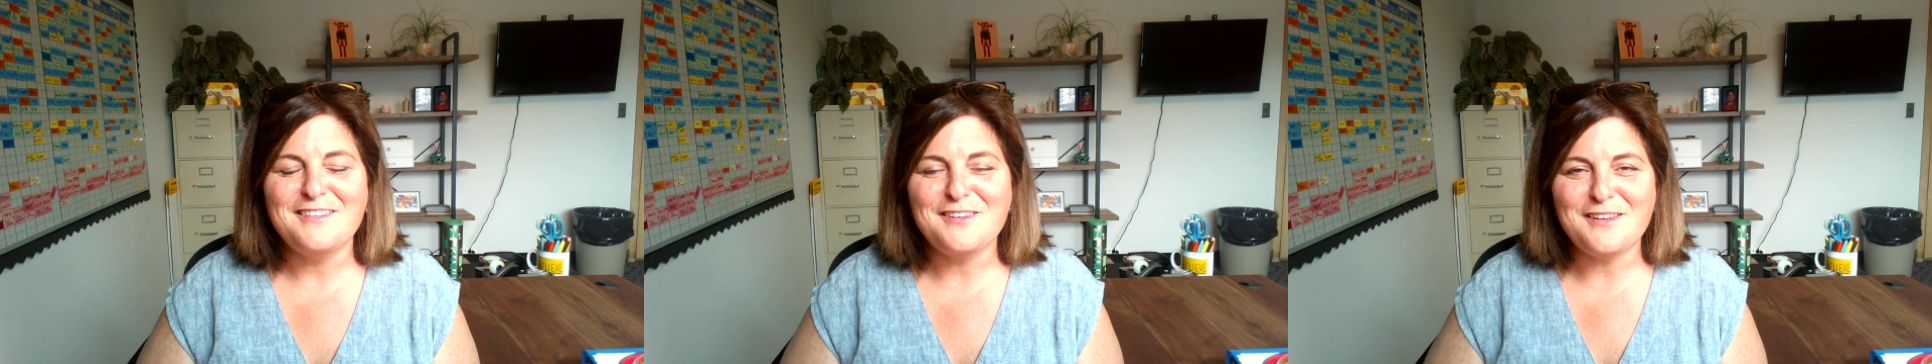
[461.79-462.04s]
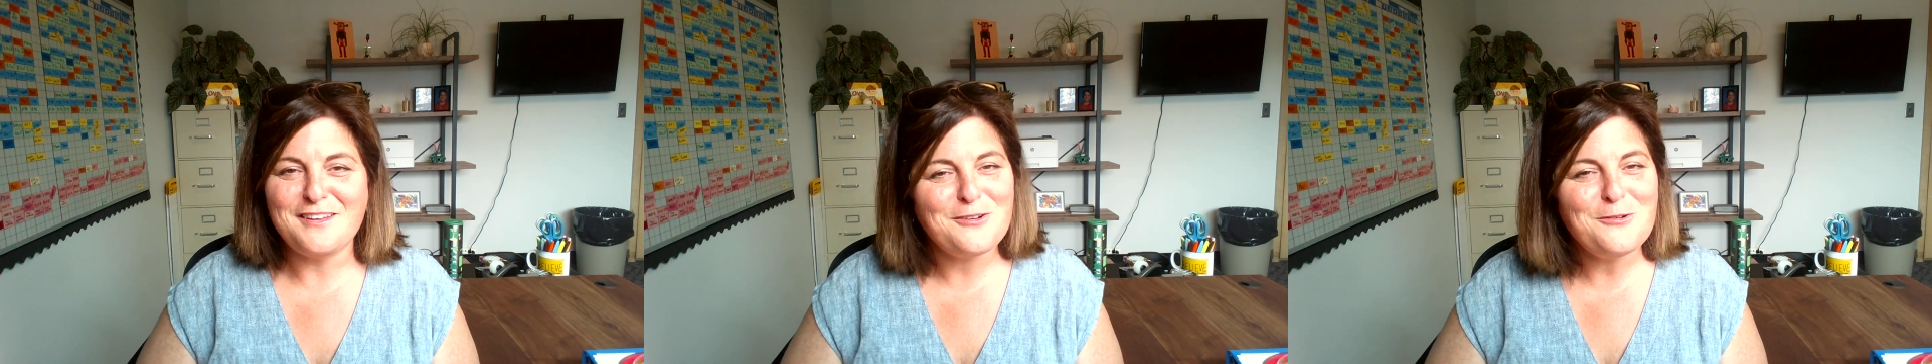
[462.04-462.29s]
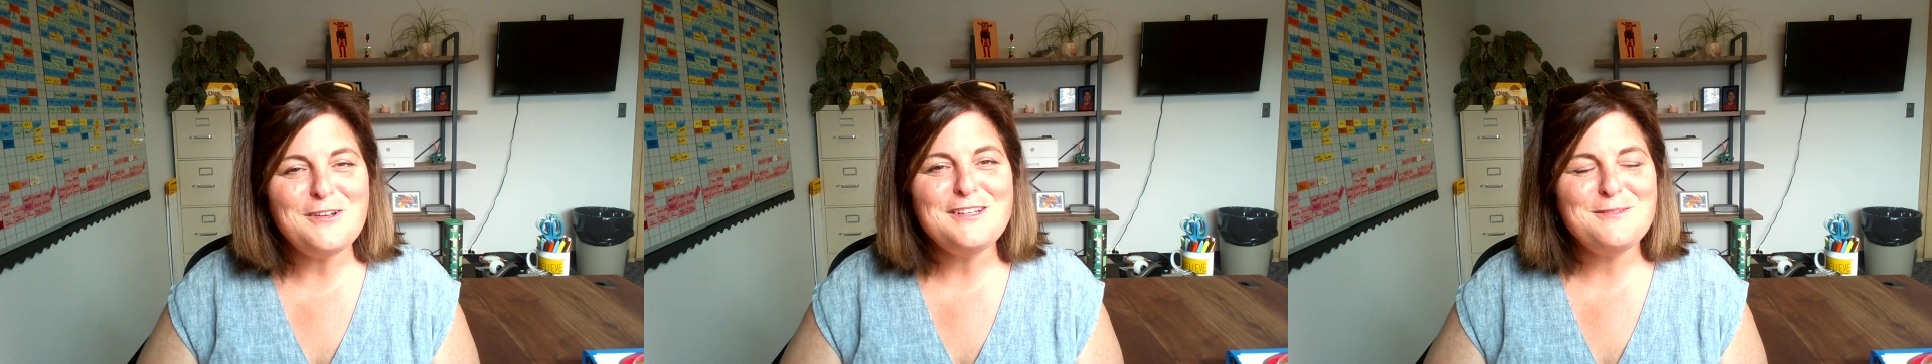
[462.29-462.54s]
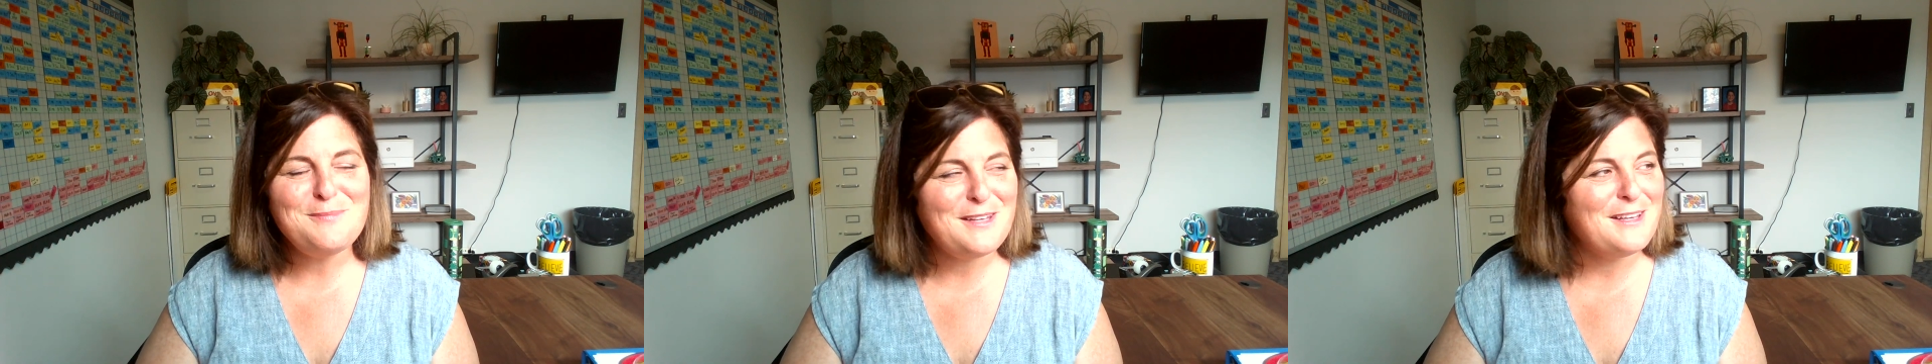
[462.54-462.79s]
It's going
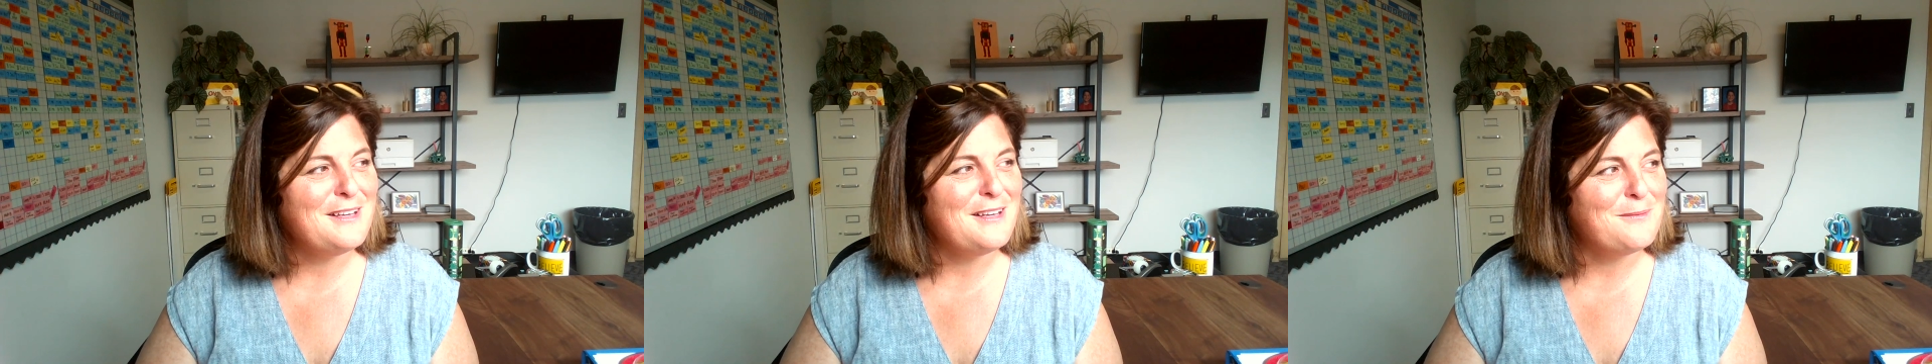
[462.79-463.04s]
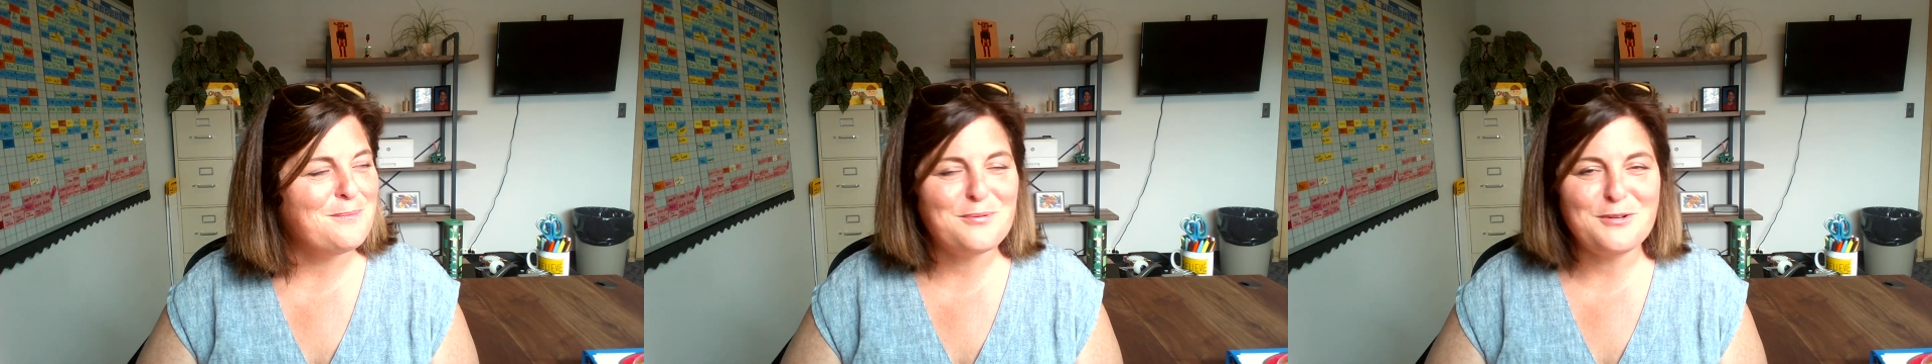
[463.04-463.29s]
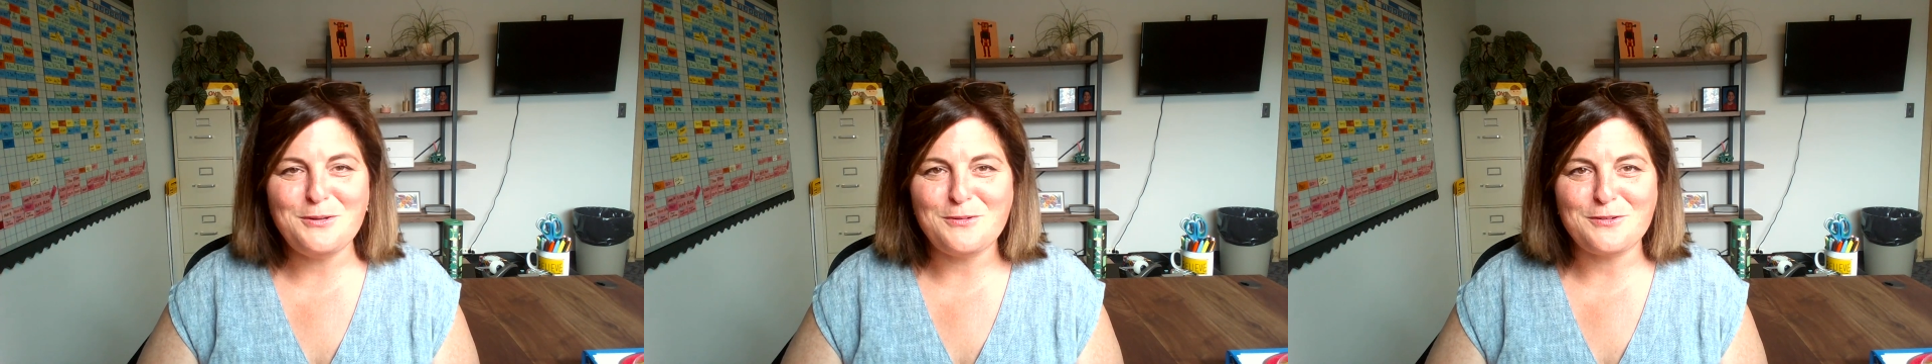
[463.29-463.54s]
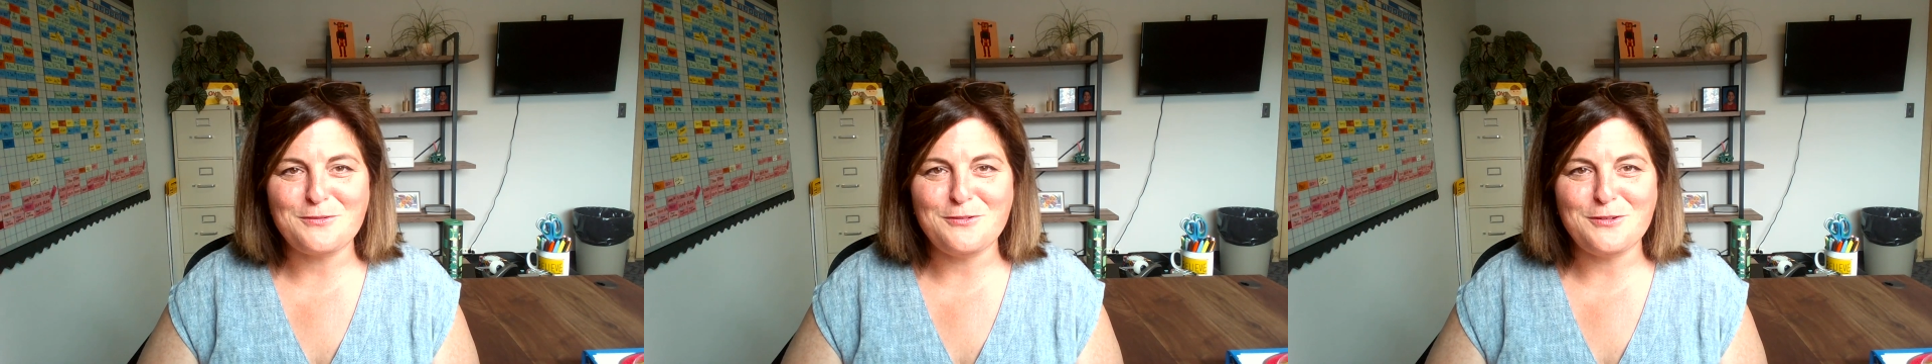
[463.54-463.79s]
to be a pretty
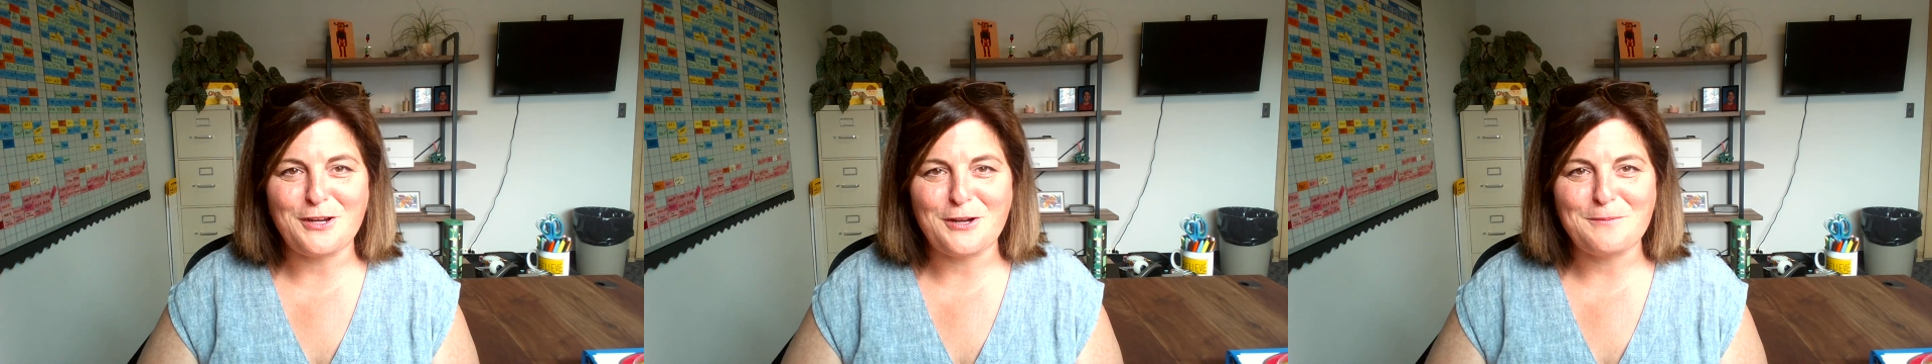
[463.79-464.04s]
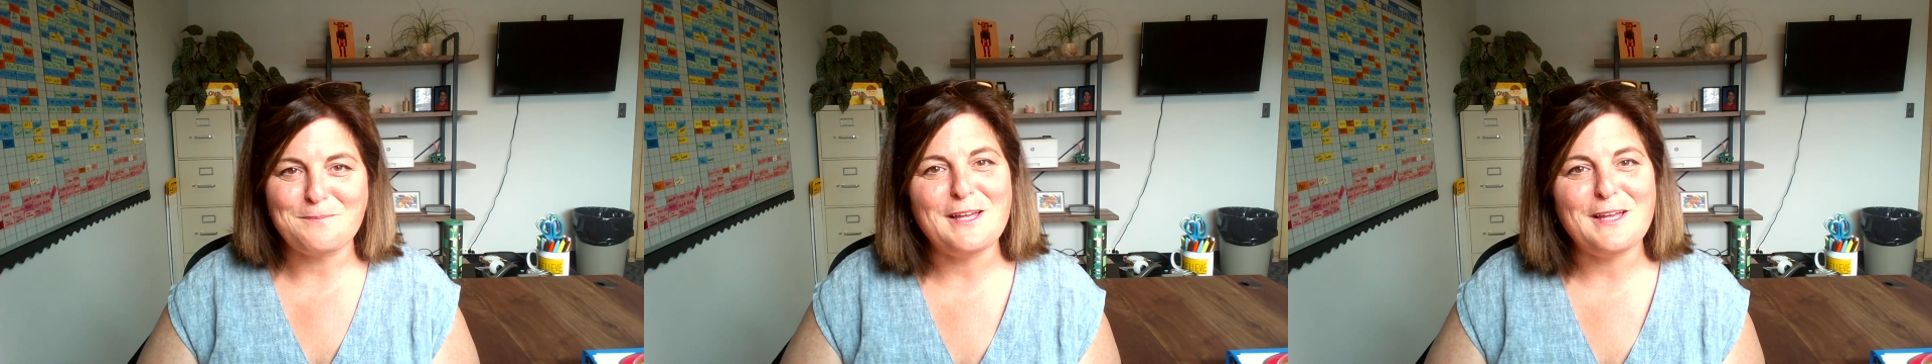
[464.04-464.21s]
wonderful year.